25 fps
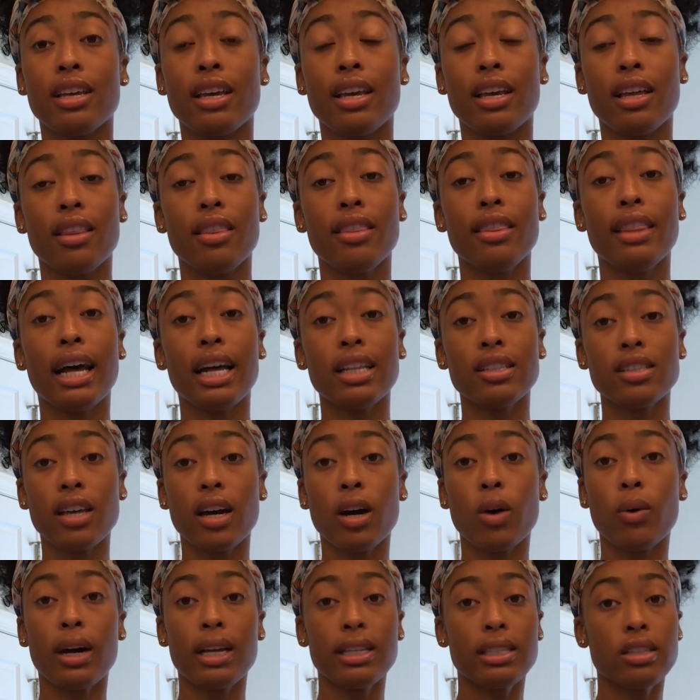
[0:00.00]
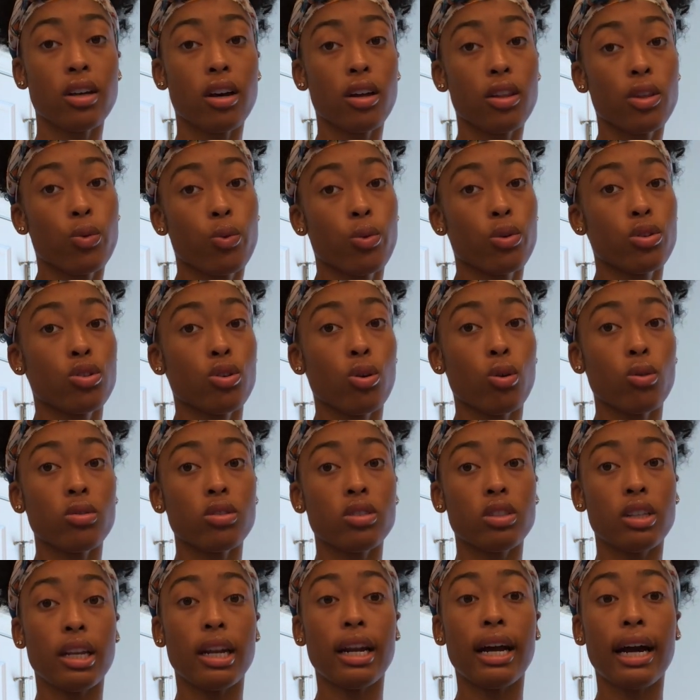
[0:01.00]
and that's how I saw the results
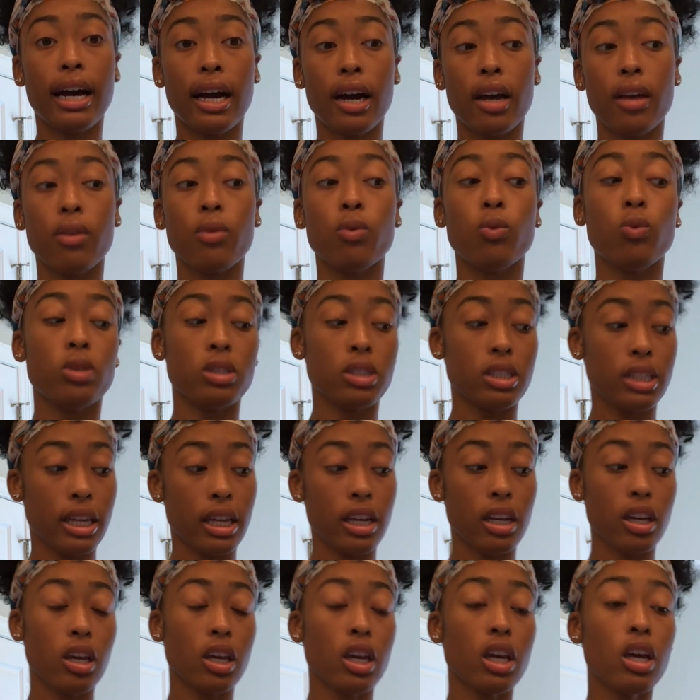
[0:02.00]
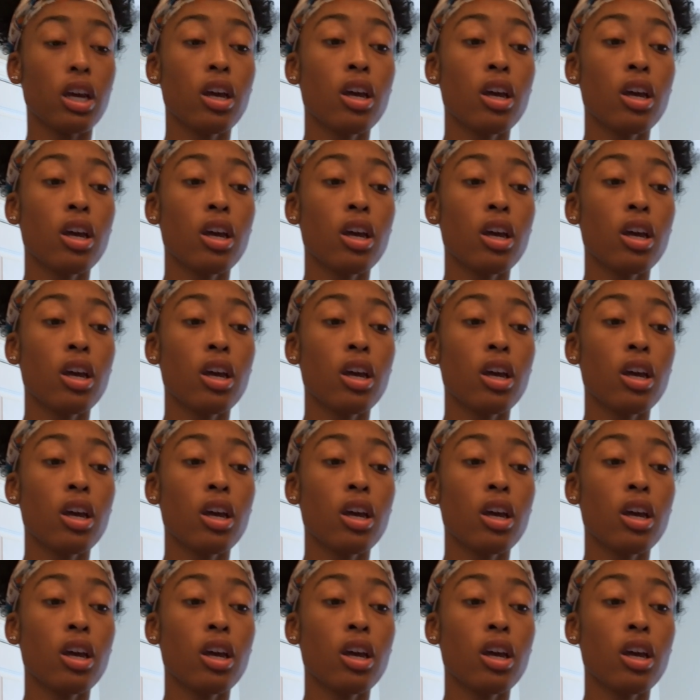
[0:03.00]
that I was getting.